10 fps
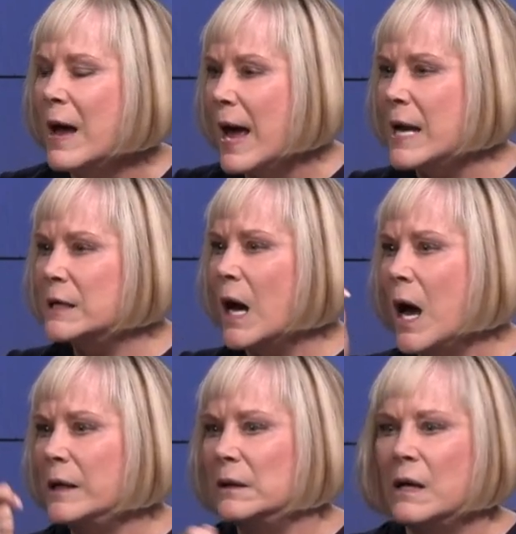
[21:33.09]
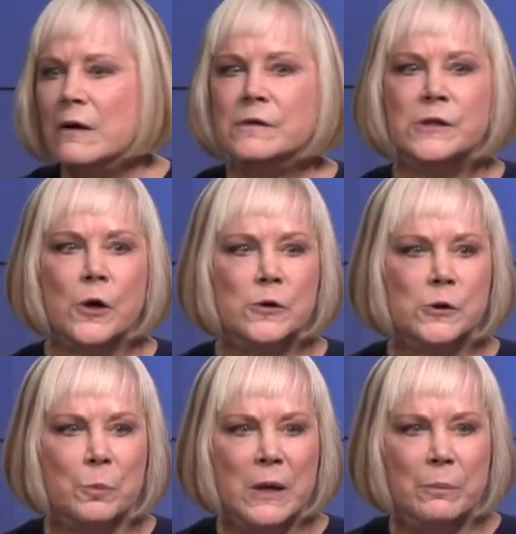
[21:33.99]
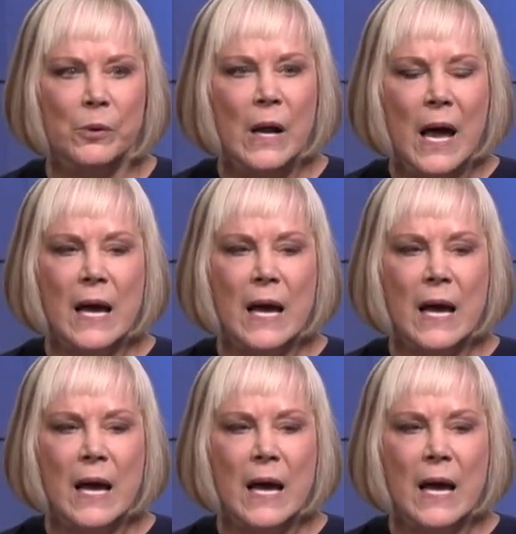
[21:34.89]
and God loves those people,